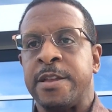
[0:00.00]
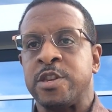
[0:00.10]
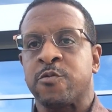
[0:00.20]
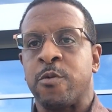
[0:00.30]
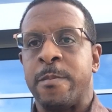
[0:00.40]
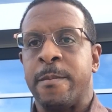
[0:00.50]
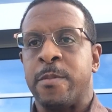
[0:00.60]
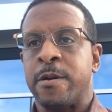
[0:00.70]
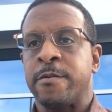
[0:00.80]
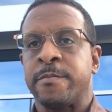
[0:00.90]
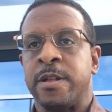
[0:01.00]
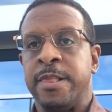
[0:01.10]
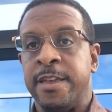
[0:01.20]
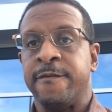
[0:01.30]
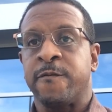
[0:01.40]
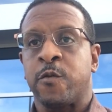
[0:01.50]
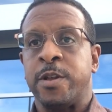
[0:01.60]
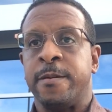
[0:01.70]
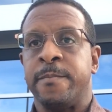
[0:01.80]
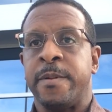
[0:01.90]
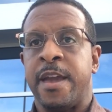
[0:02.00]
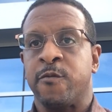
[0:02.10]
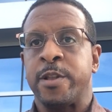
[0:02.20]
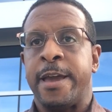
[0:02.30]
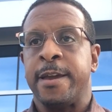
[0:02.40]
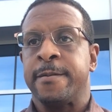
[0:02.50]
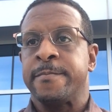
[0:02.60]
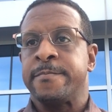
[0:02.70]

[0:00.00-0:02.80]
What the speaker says: And just remember, live in freedom every day.